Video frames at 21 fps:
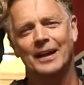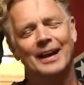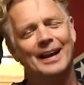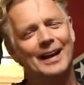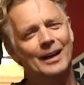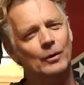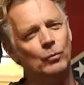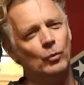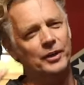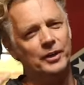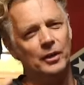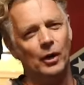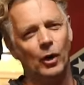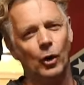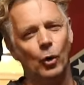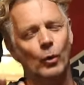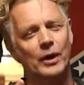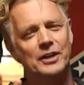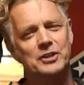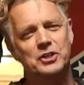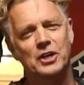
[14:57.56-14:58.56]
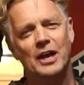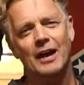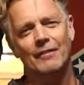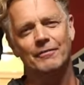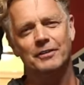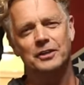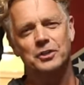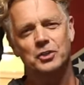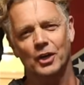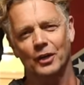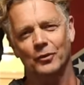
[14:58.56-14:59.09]
and we always have
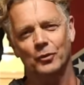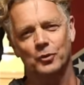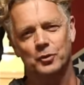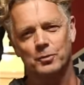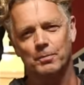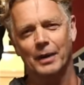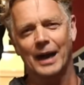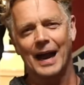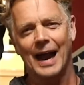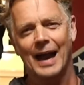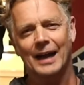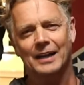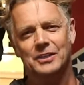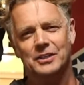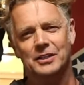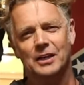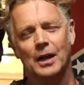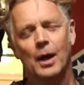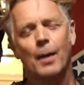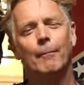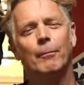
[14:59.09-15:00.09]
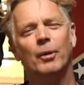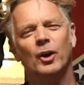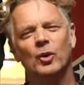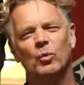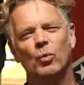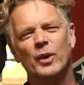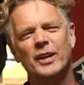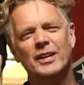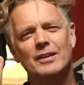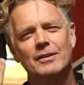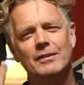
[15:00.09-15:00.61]
each other's backs.
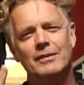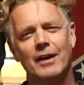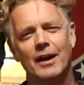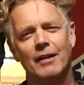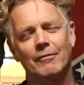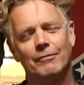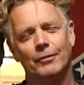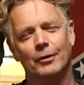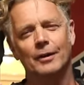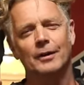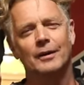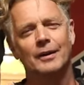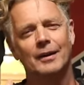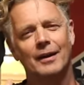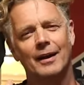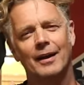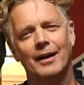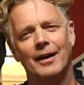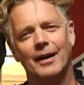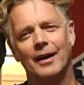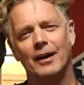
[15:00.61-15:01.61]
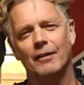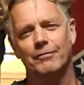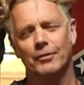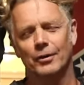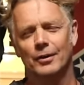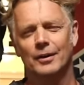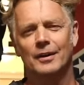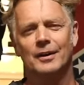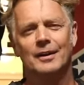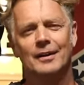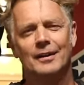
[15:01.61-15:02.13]
But we never,
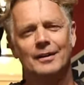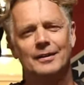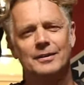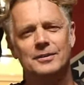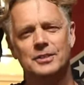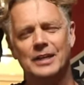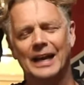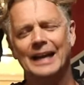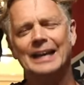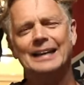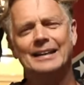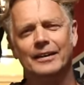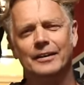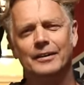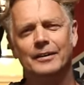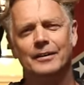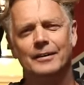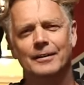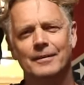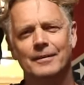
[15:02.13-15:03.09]
ever dated.